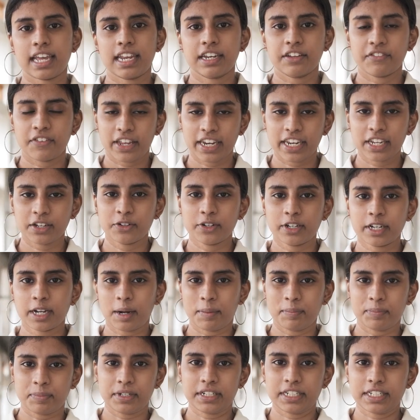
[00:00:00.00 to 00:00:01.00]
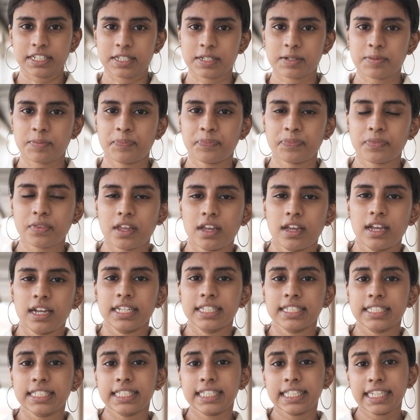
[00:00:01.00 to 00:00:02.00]
in very good companies.
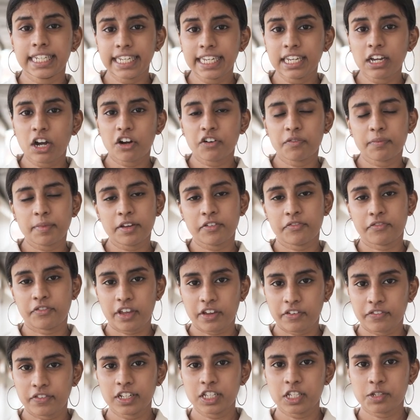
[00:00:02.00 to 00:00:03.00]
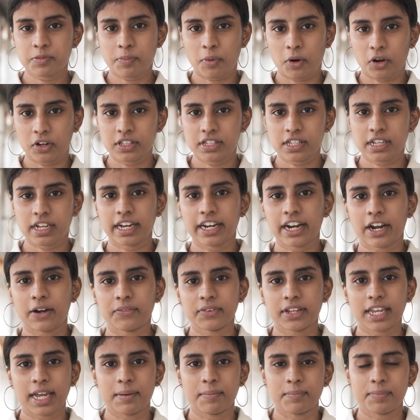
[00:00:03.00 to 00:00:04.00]
Three of my favorite spots
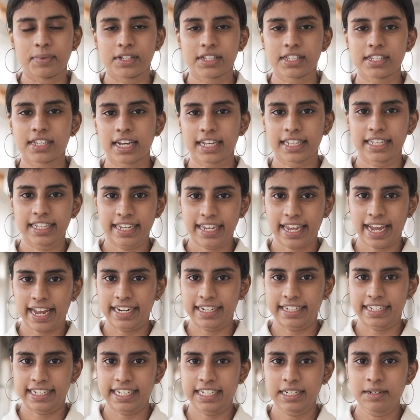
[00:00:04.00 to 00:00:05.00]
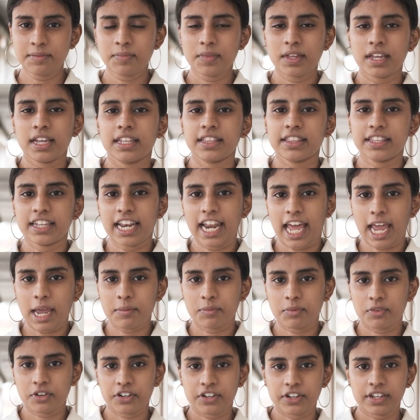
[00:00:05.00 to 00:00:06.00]
around campus are the canteen, the
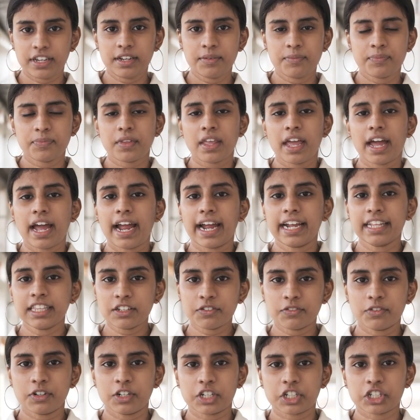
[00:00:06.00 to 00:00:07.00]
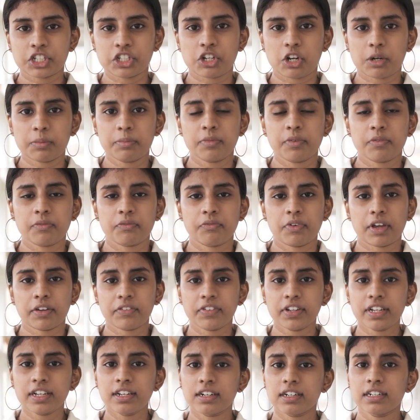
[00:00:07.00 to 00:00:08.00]
library, and the workshop where
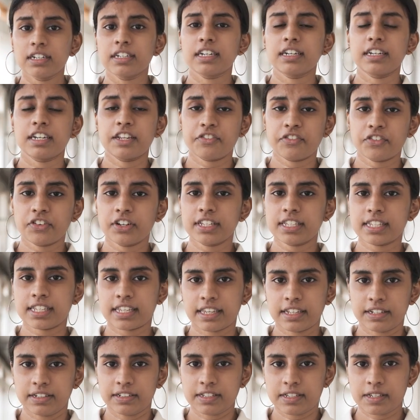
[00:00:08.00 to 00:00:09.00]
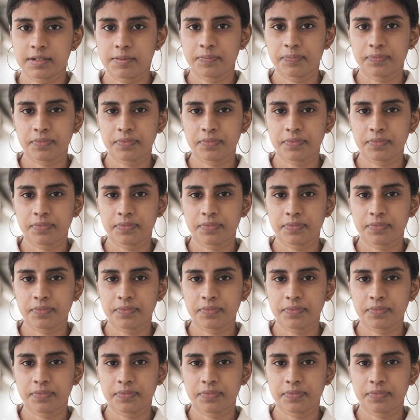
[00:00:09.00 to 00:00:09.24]
we learn different skills.